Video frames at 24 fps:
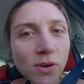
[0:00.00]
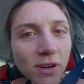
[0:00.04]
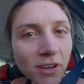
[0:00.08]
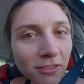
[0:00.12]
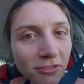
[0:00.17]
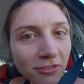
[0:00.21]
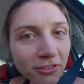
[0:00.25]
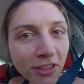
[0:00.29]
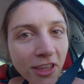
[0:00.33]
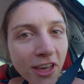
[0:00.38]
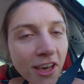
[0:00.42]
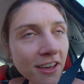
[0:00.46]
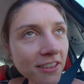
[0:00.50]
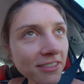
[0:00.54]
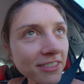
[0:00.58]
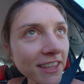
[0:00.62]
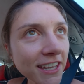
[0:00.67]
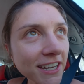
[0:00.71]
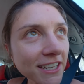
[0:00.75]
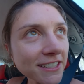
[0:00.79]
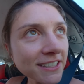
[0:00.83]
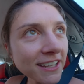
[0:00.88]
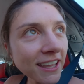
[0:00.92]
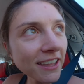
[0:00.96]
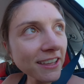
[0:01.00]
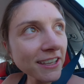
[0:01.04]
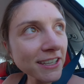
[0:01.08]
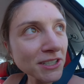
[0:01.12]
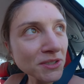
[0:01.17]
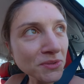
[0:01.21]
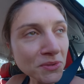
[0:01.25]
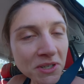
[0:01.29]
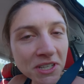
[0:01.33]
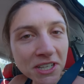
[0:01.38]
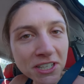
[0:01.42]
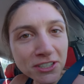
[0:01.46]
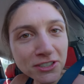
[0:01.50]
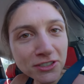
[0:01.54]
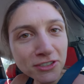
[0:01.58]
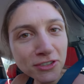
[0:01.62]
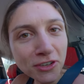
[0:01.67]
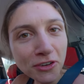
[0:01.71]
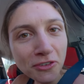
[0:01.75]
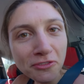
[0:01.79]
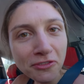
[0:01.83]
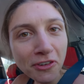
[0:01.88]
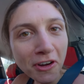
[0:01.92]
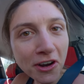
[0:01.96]
would have thought that Italian would get you
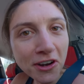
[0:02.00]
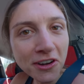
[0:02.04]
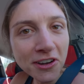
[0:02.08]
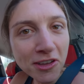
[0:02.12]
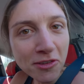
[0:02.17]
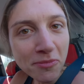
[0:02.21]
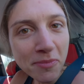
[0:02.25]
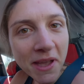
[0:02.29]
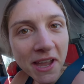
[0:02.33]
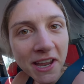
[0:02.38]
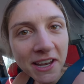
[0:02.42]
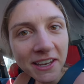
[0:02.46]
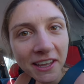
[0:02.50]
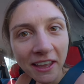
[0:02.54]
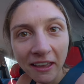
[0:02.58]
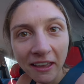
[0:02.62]
so far in Albania?